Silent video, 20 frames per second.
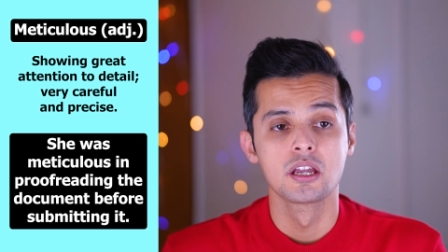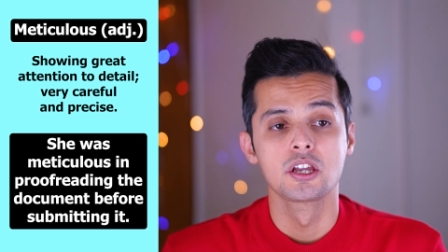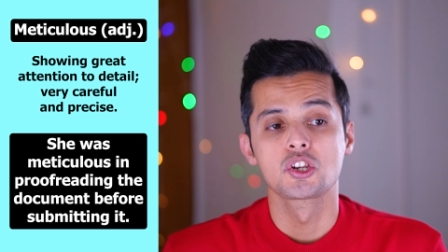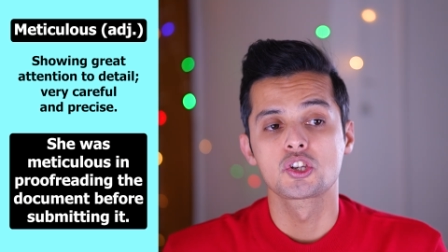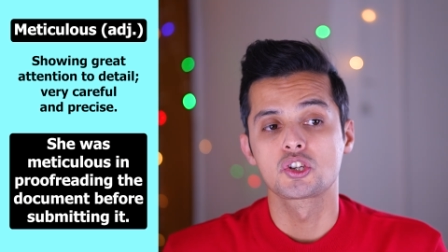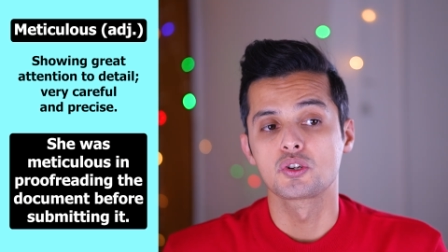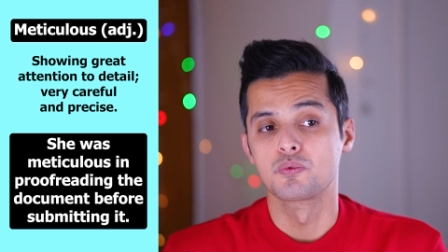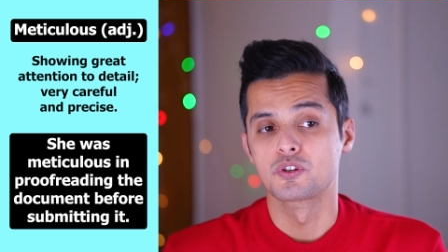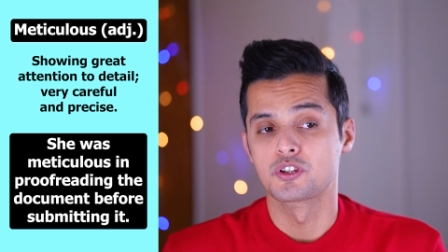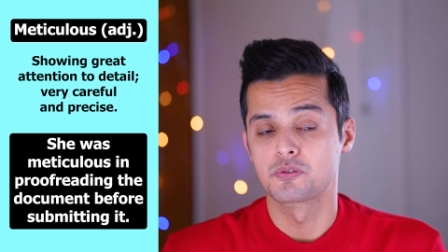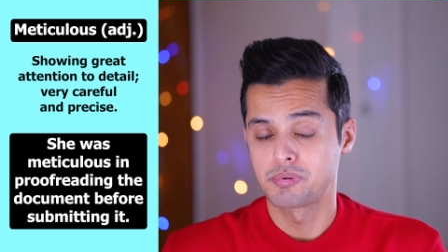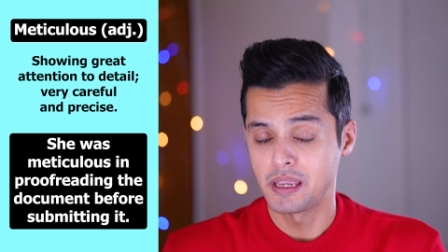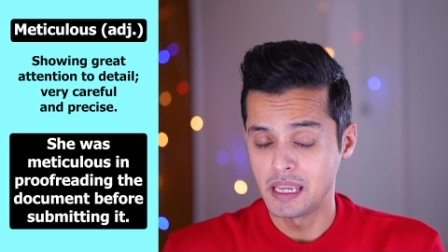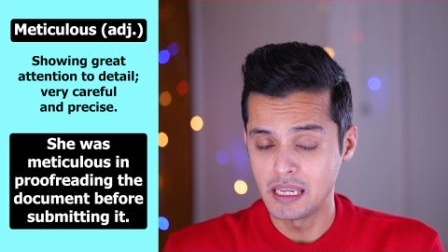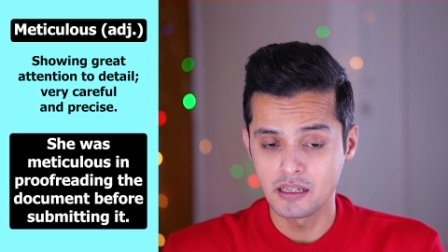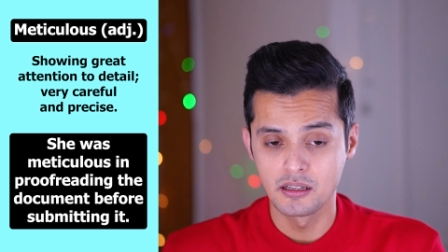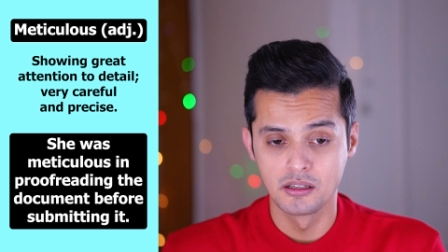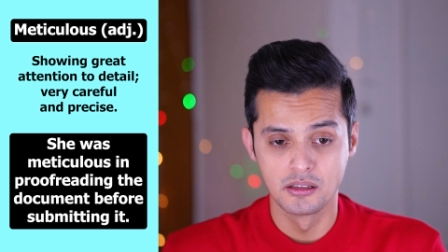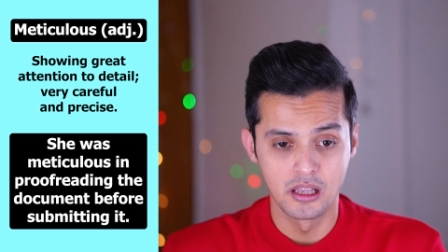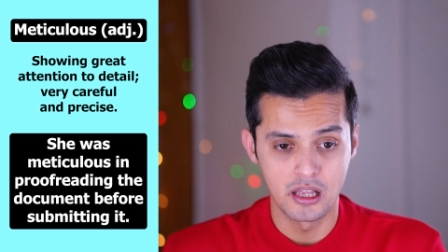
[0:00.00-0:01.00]
She was
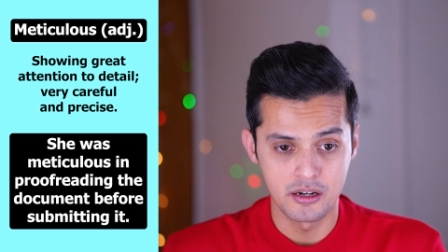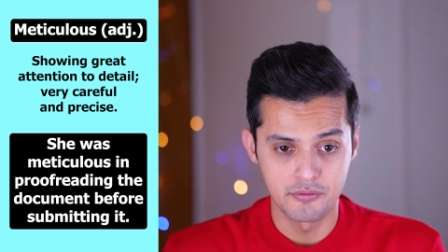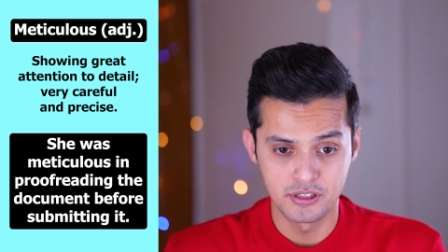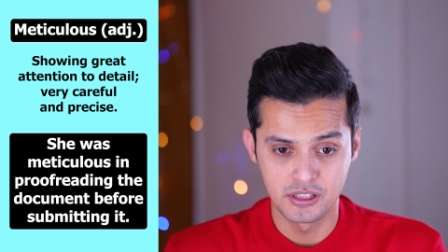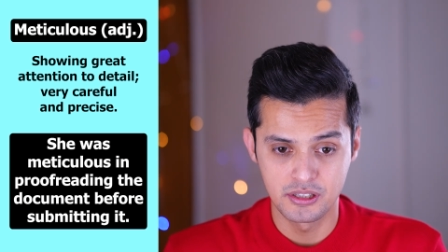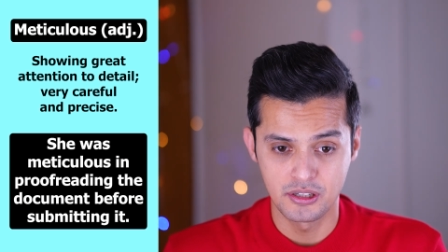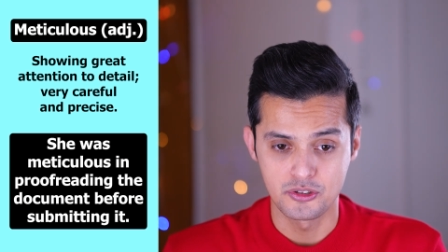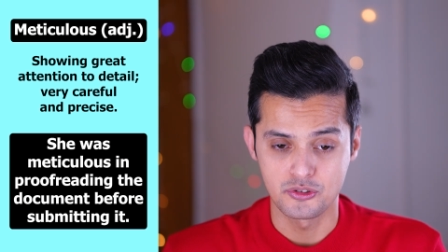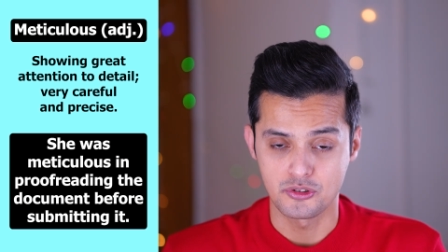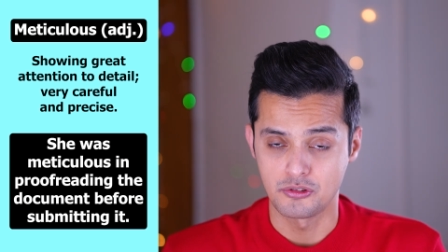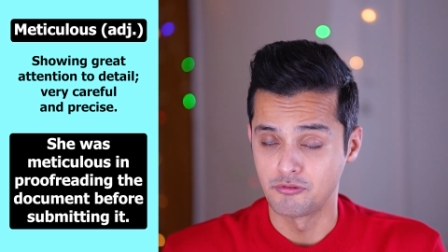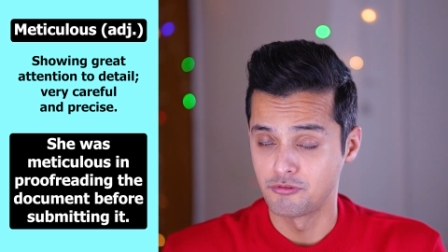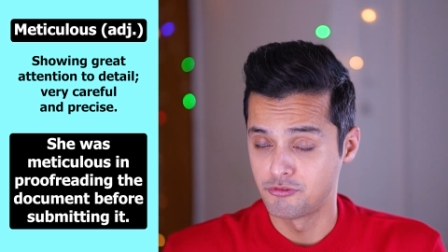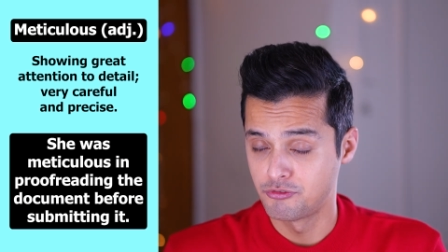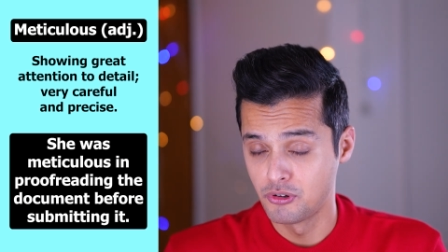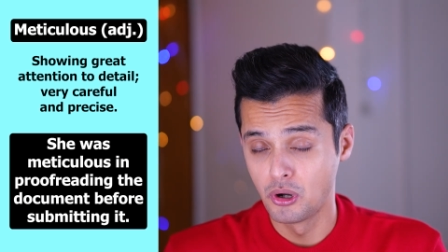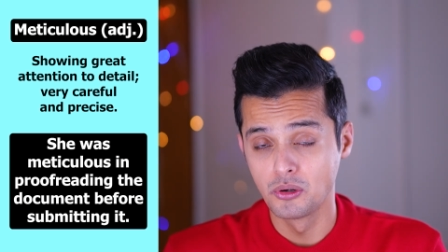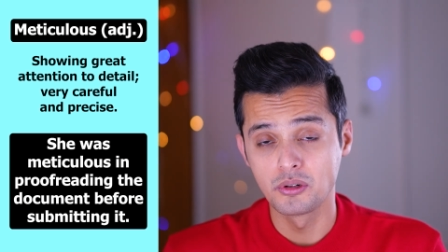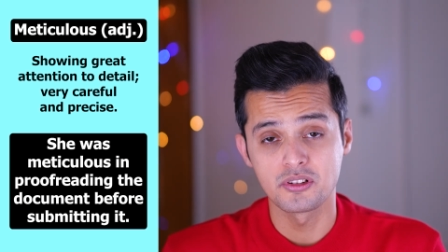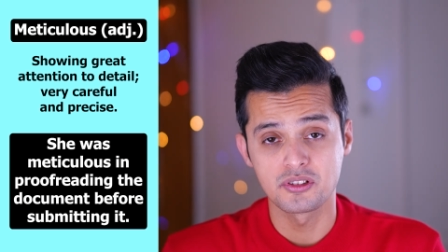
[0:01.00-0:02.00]
paying a lot of attention,
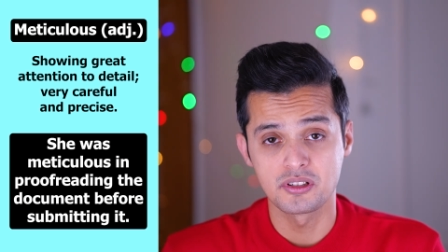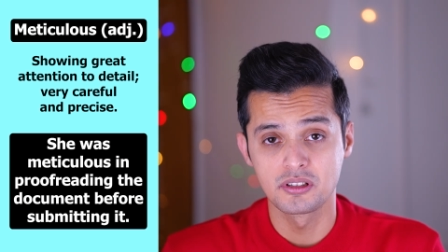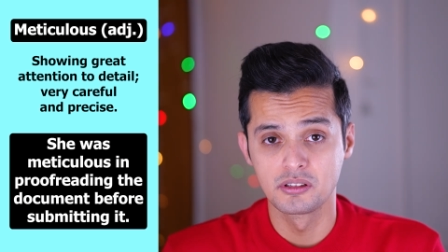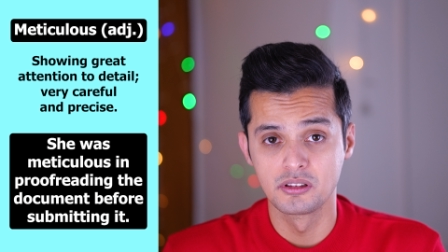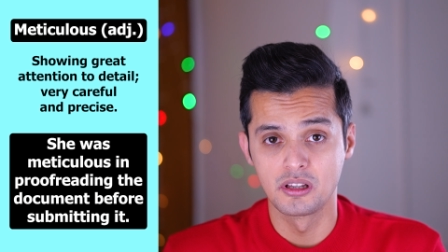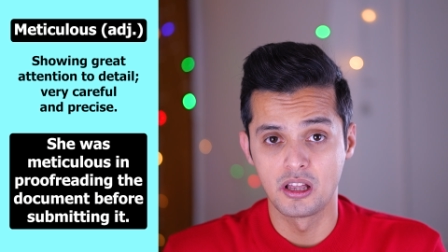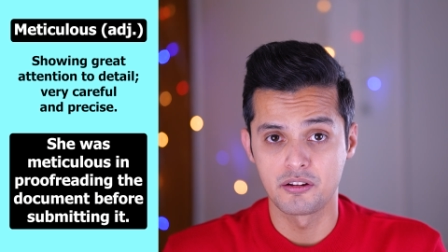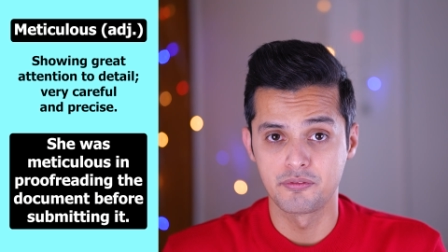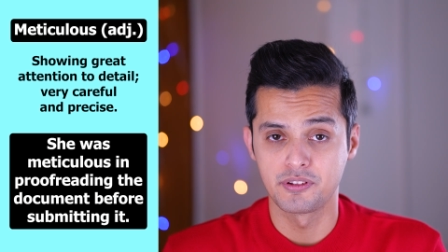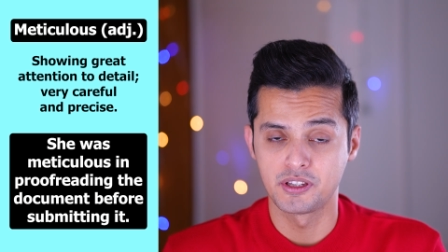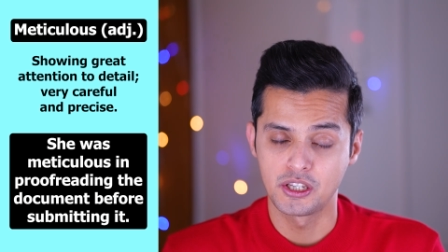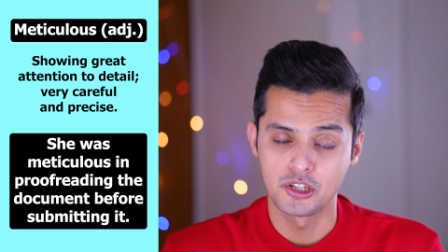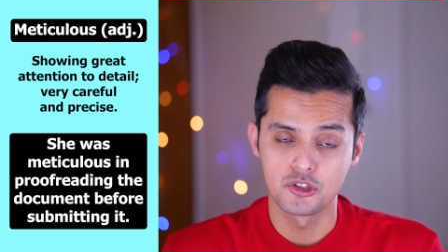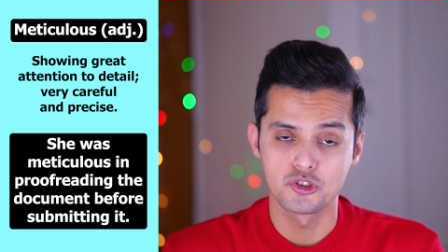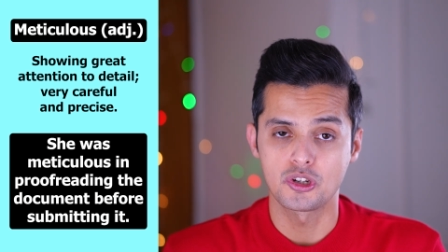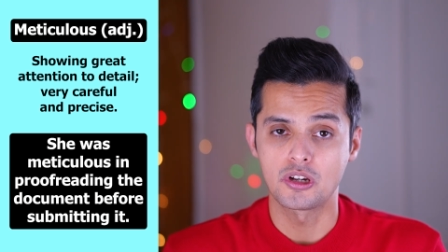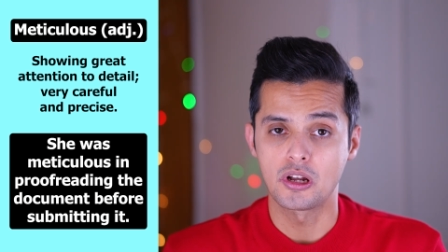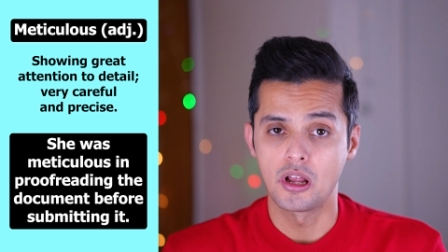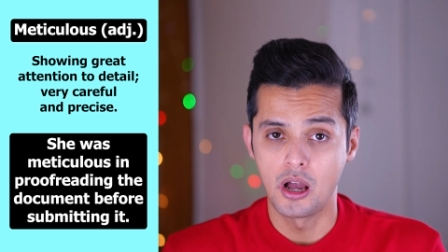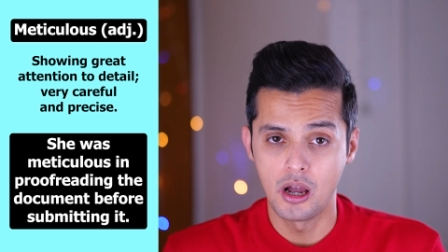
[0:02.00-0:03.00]
focusing a lot of attention